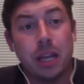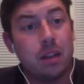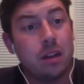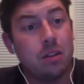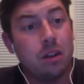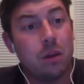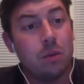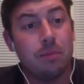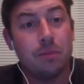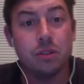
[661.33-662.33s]
a lot
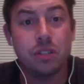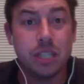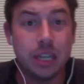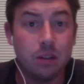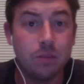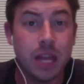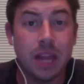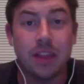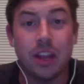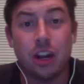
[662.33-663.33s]
with Brazil.
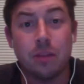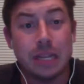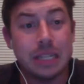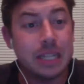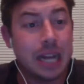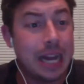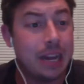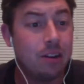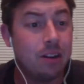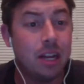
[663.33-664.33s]
They're going to be
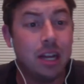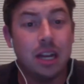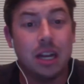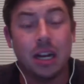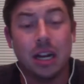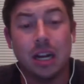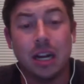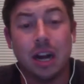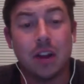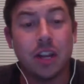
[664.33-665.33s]
tired.
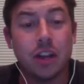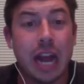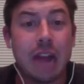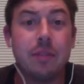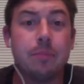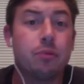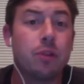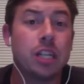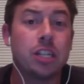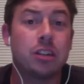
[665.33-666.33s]
Are they going to have the
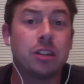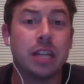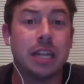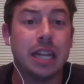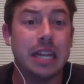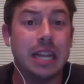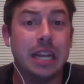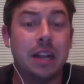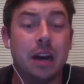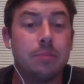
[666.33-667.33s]
pressure that they
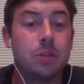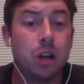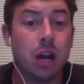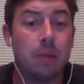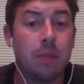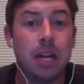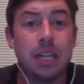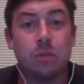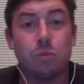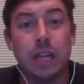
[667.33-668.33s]
need up top
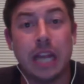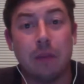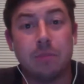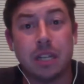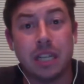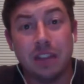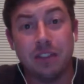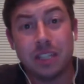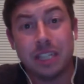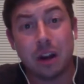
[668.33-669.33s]
to really help the
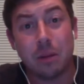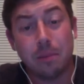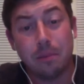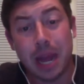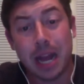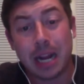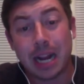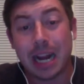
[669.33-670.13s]
defense out back?